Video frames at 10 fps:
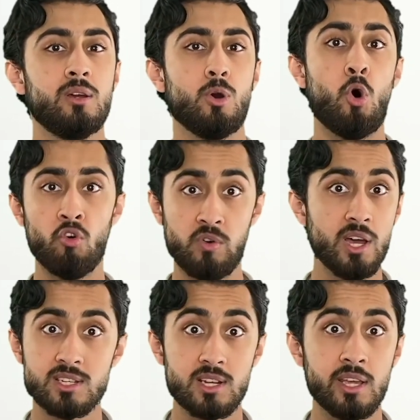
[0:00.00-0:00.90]
or
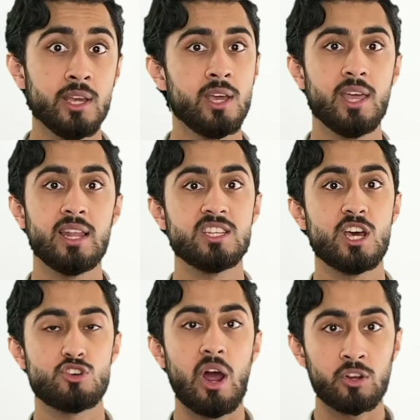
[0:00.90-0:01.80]
firstly, it needs to
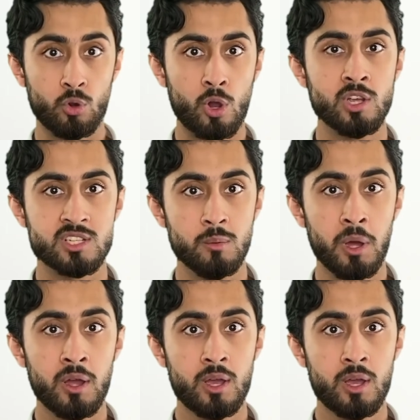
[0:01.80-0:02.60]
attract your customer.